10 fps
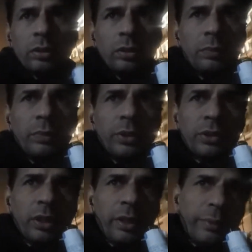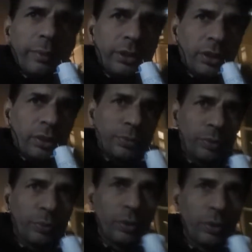to Moscow Demolition
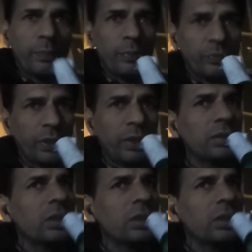Group supported profiles.